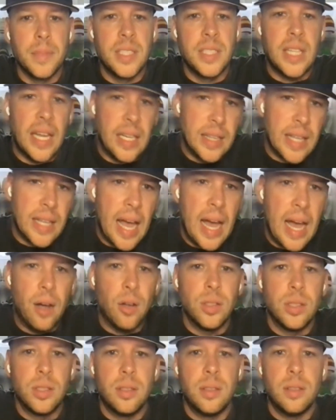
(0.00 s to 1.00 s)
Stayed at the
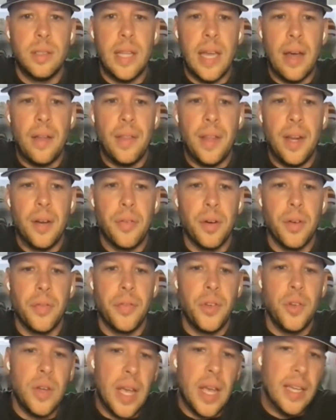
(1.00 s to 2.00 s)
house down there for a
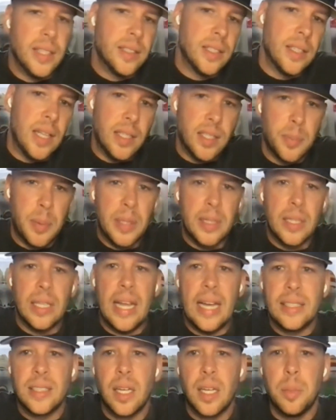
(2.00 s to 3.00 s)
few days and then spent the
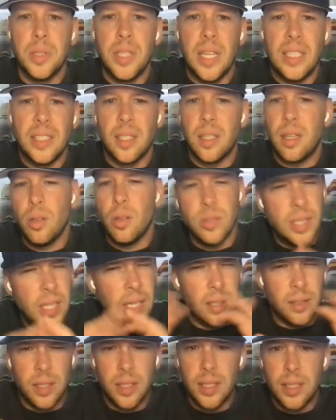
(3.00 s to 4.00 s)
last couple of days at a
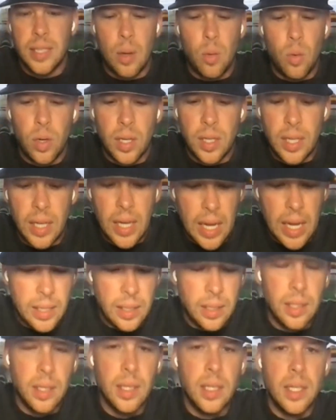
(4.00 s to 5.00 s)
hotel just because I wanted to kind
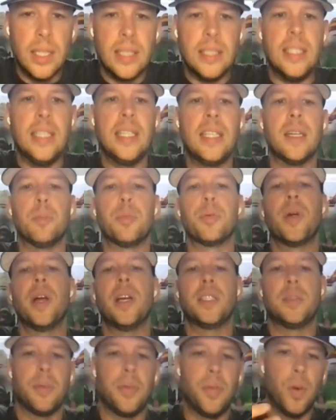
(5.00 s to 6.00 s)
of
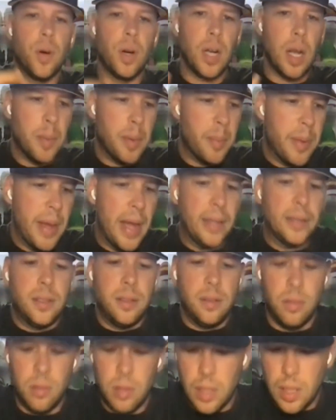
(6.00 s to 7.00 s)
decompress before coming back
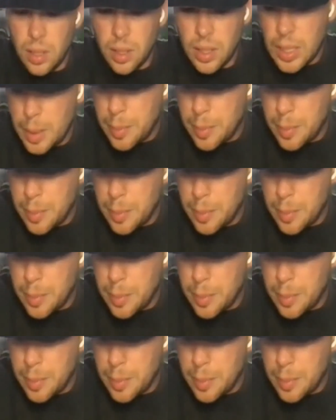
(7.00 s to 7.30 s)
to